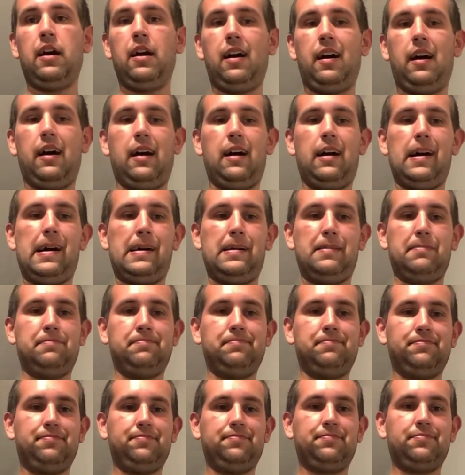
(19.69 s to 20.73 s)

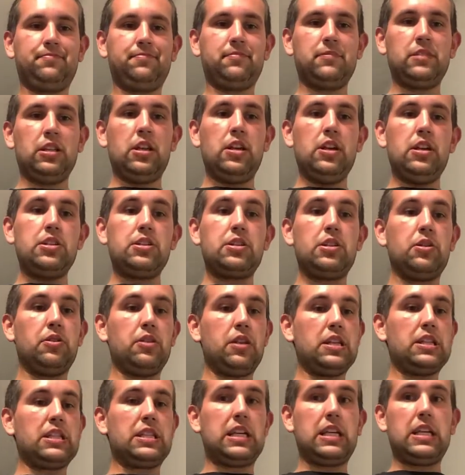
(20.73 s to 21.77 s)
So
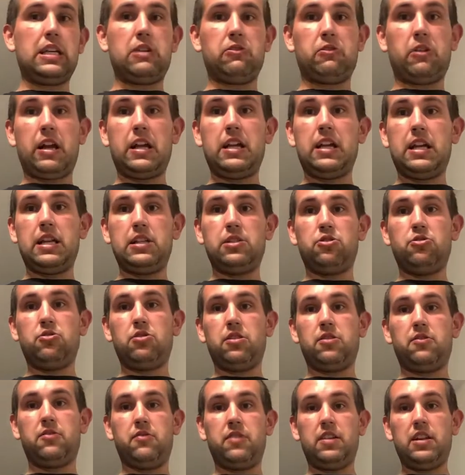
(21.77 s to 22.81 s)
let's get right into
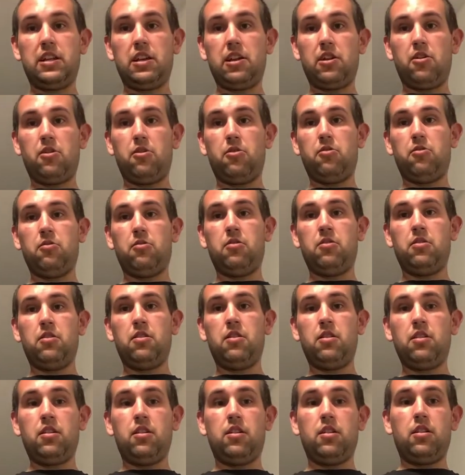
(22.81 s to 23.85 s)
this video.
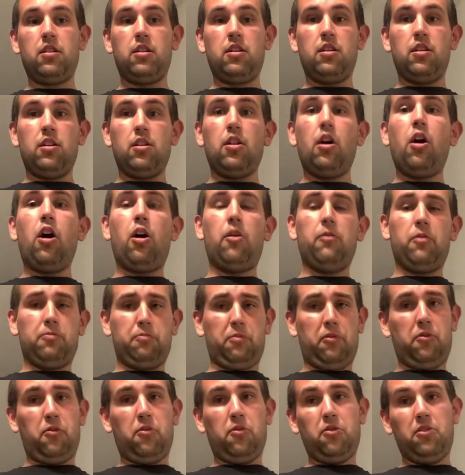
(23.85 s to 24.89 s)
But
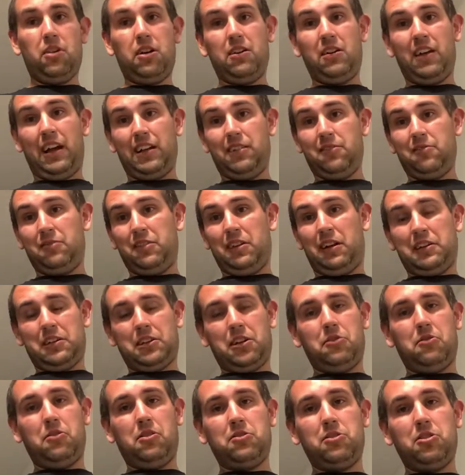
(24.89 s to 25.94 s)
before I
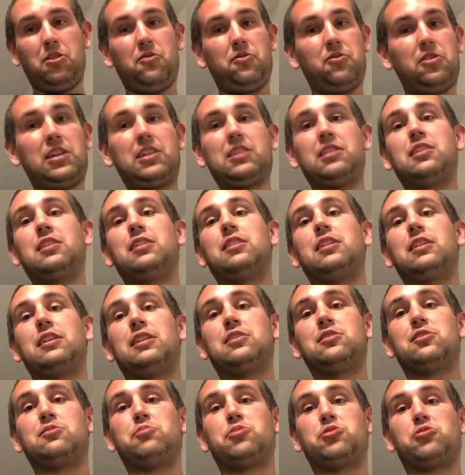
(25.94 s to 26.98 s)
go on, don't forget to click
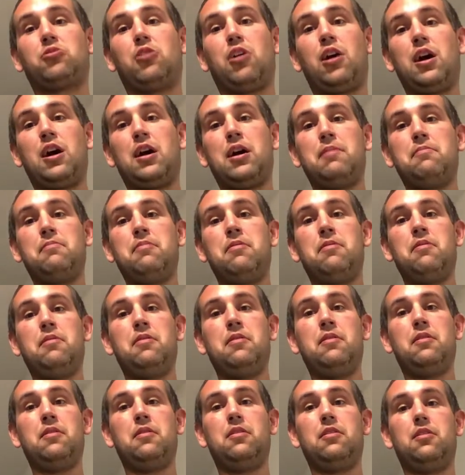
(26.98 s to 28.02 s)
and subscribe,
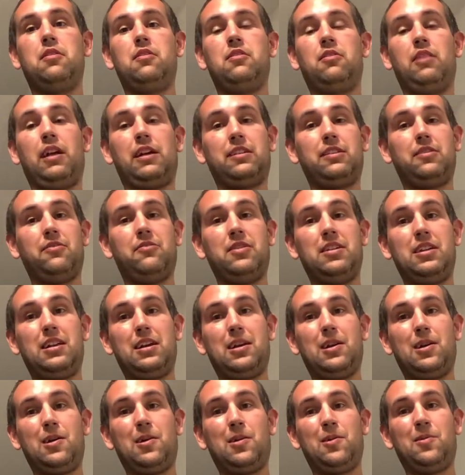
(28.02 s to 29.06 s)
like the
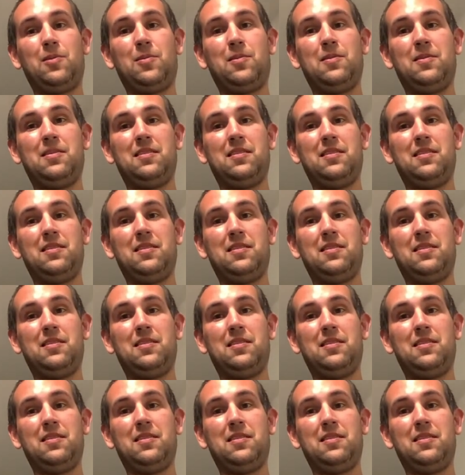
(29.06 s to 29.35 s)
video.